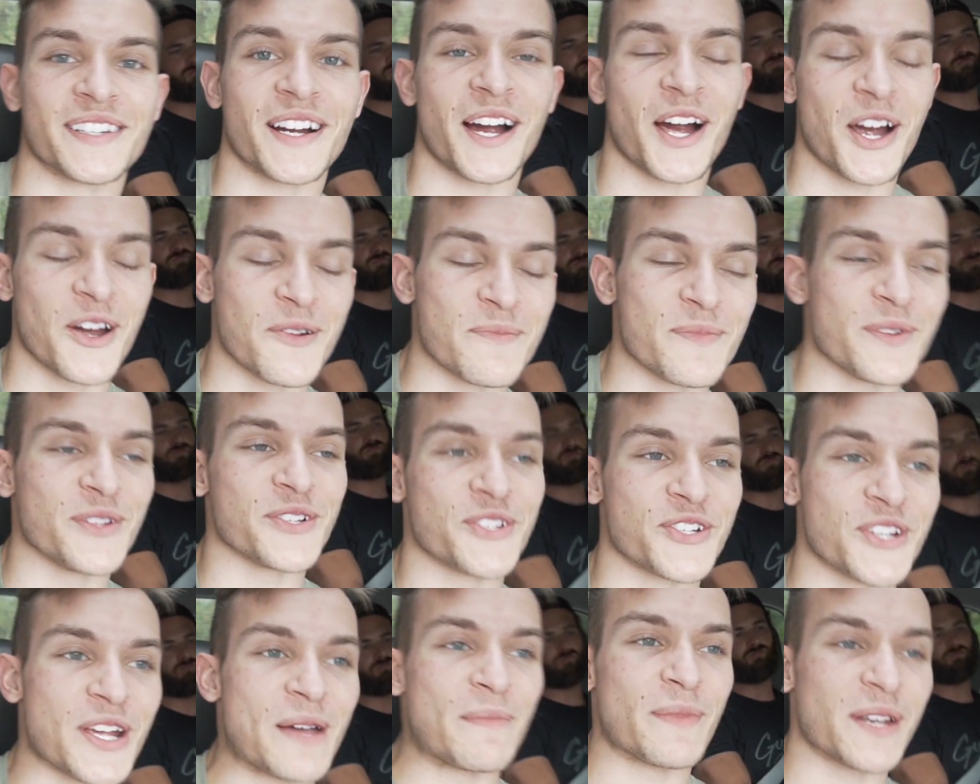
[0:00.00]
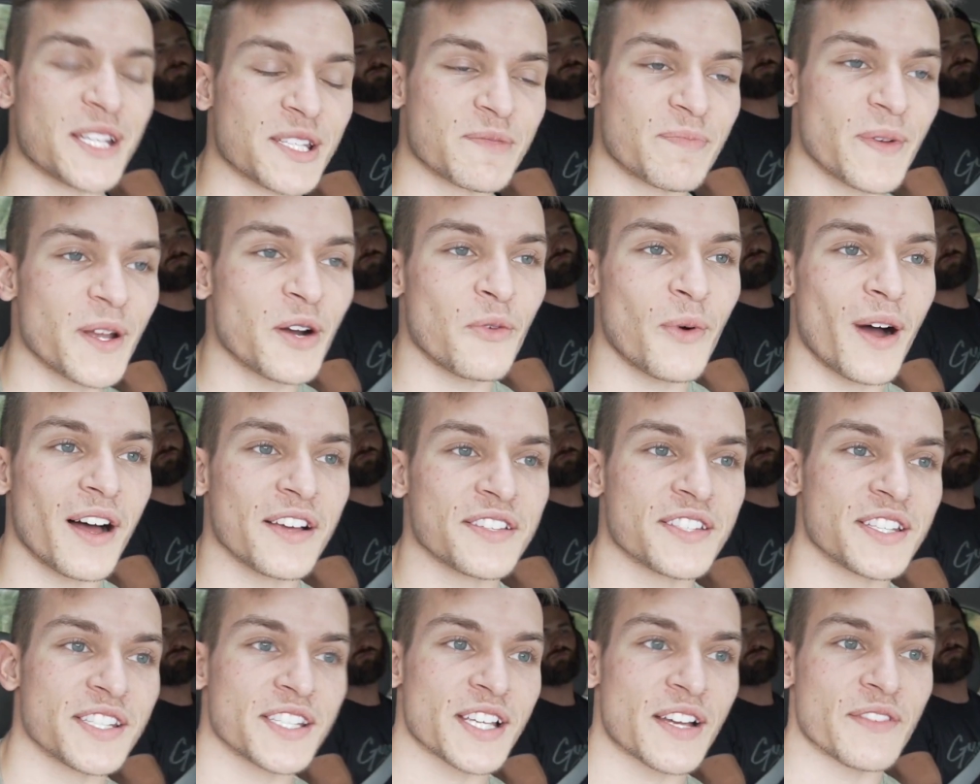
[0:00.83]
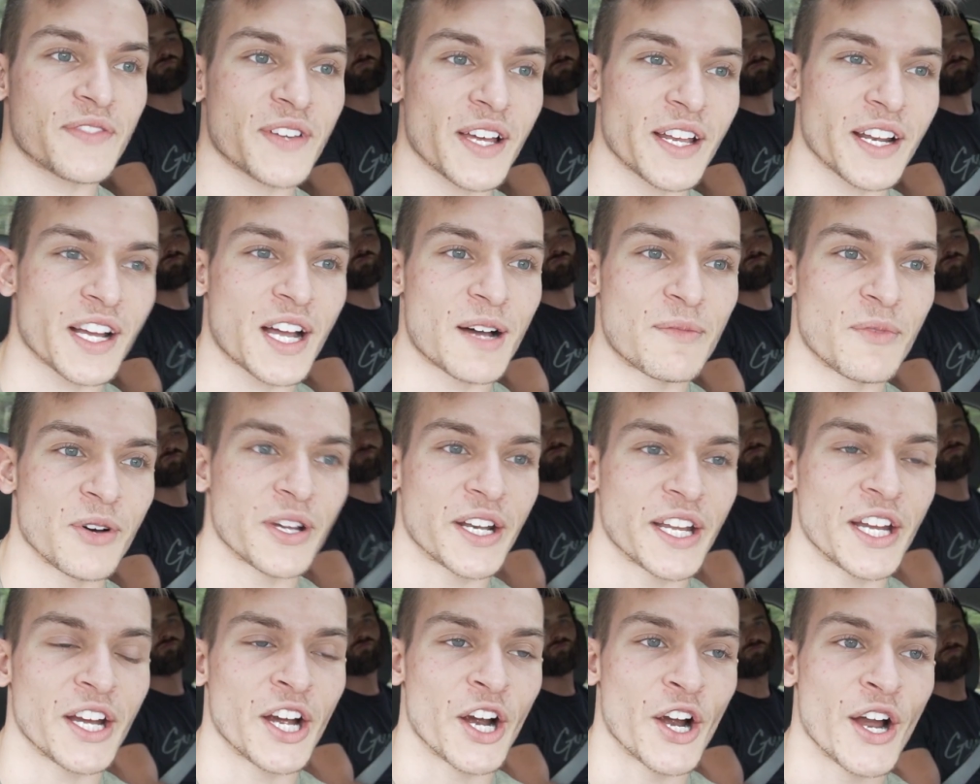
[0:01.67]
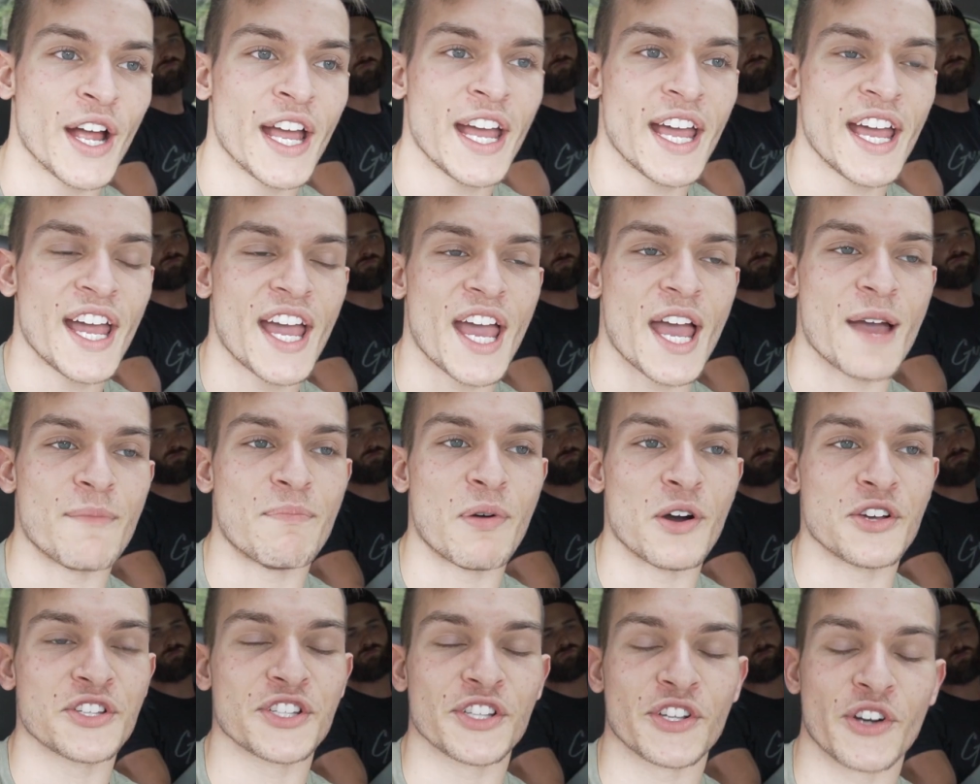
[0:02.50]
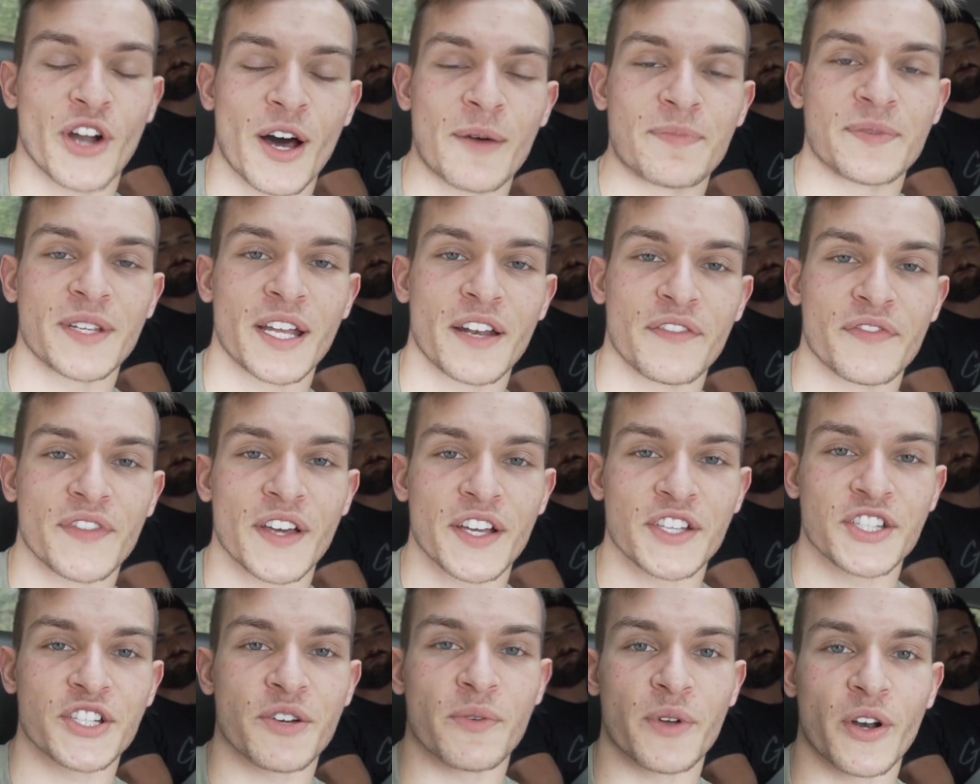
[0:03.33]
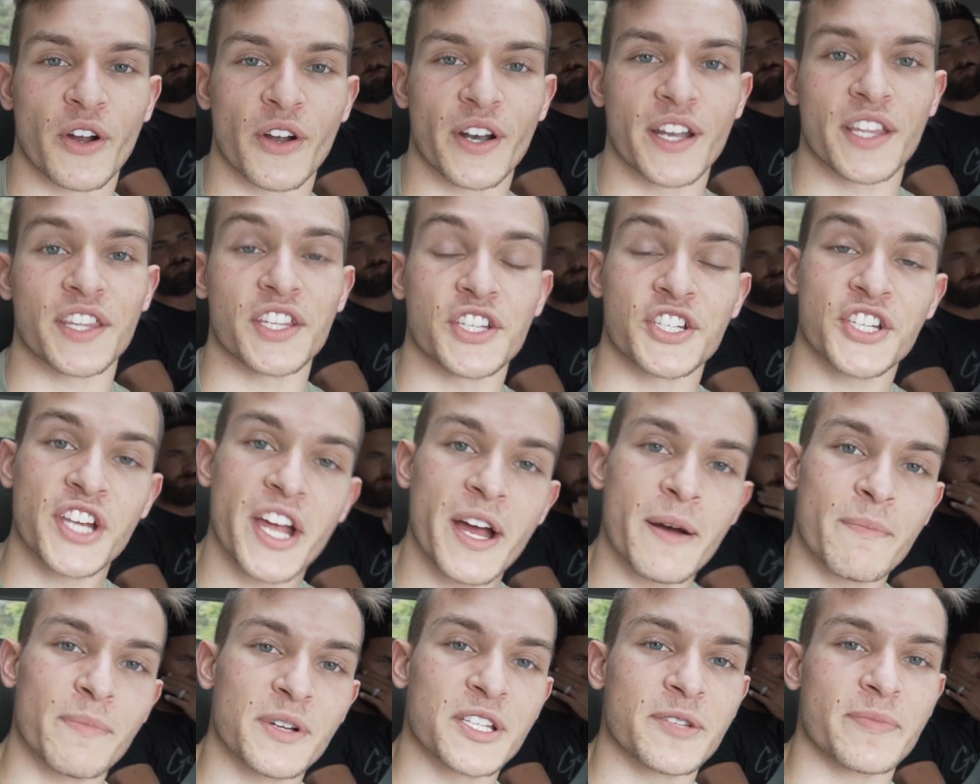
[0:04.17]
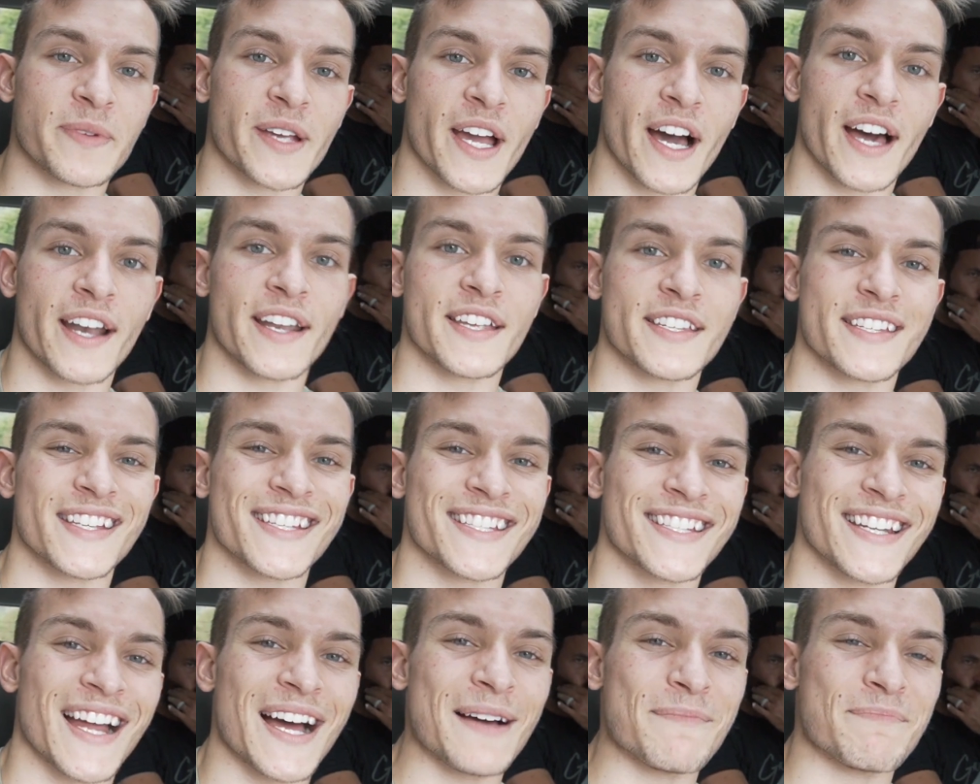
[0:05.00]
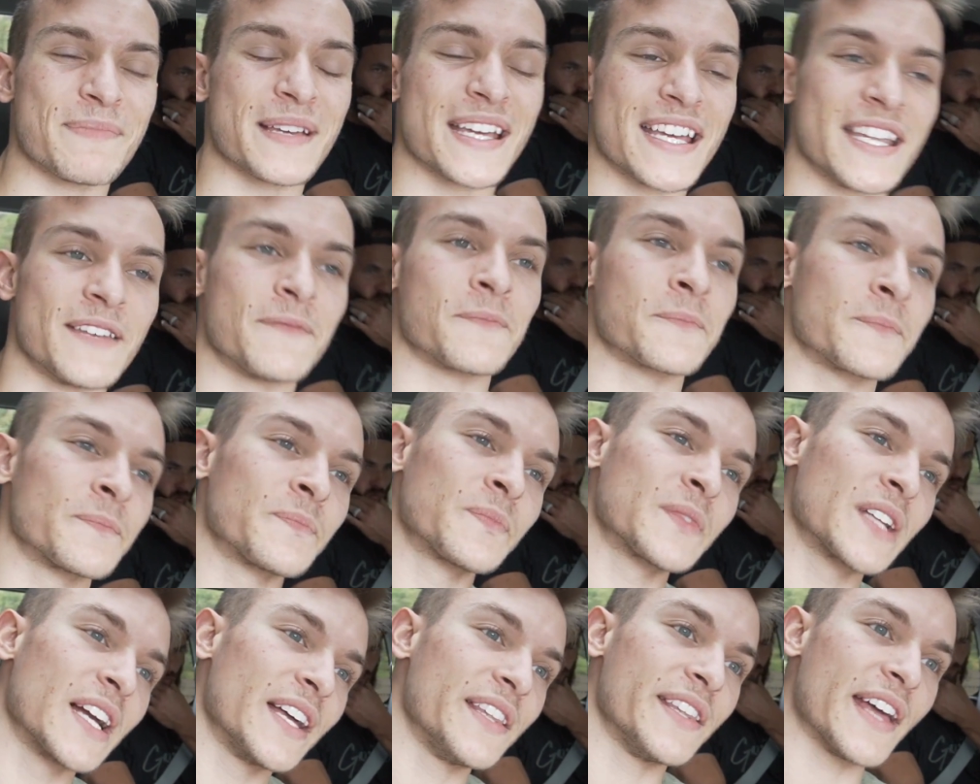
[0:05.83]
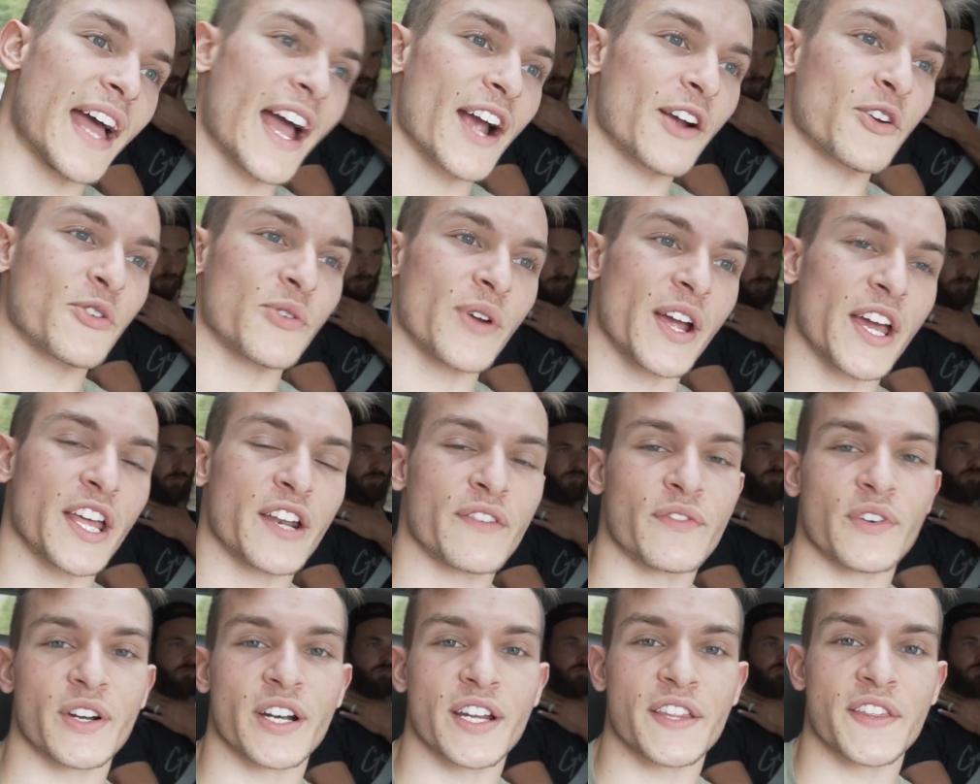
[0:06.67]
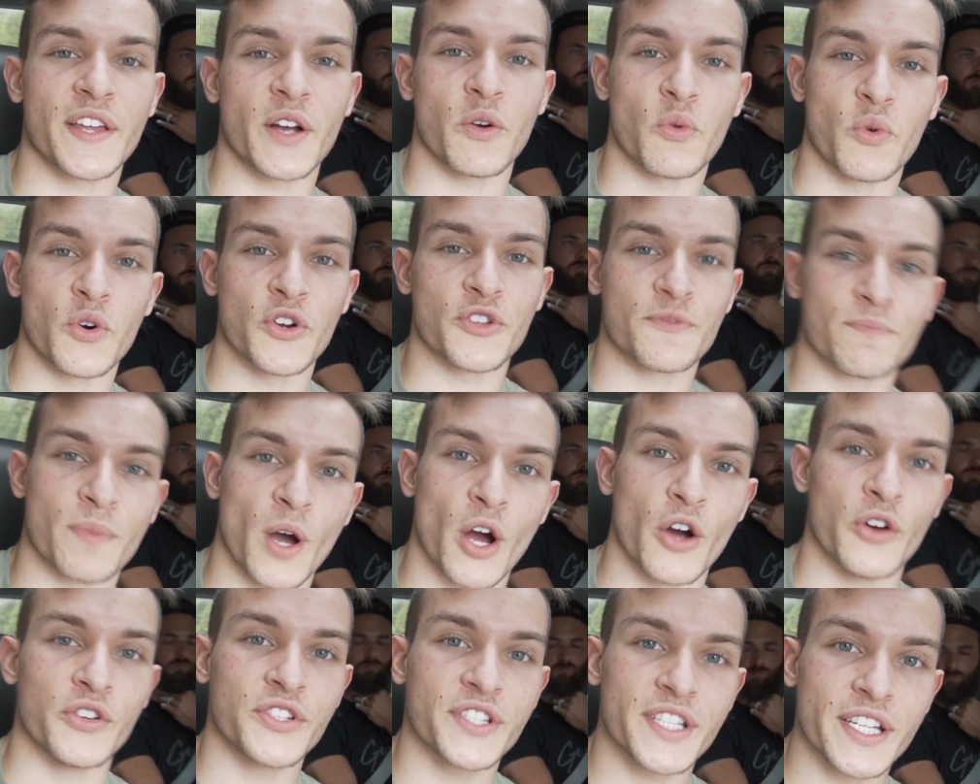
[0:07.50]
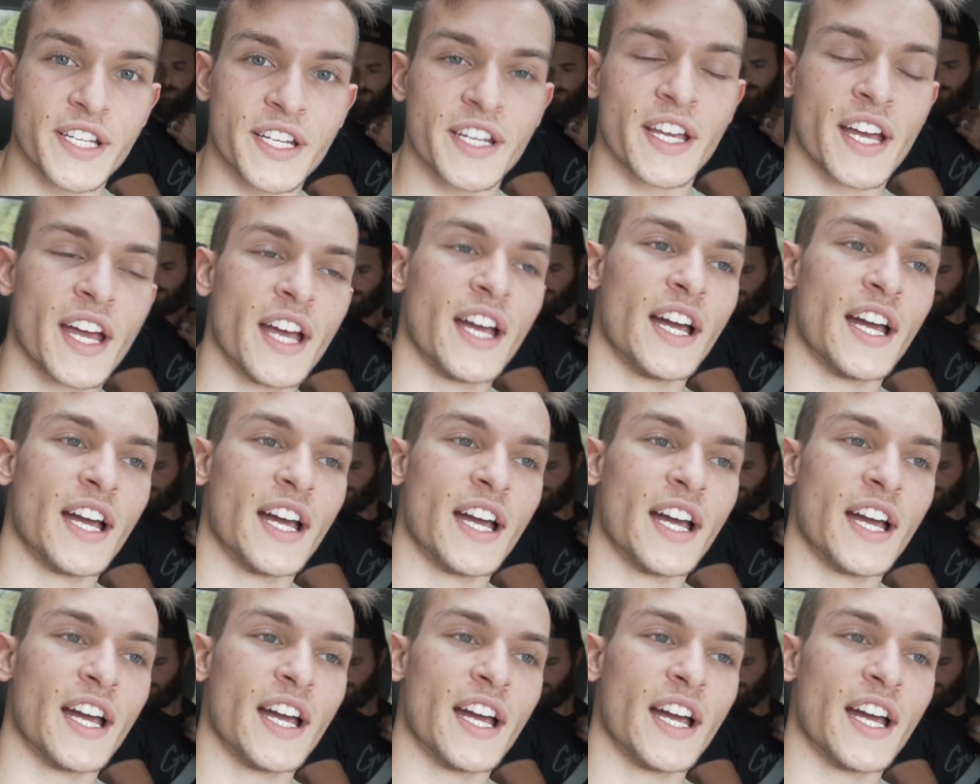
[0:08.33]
Iron Bolt Gym. And it's been a while since I've kind of come on here and post a little update of things going on at the gym. But to be honest, it's not been that creative or anything worth posting.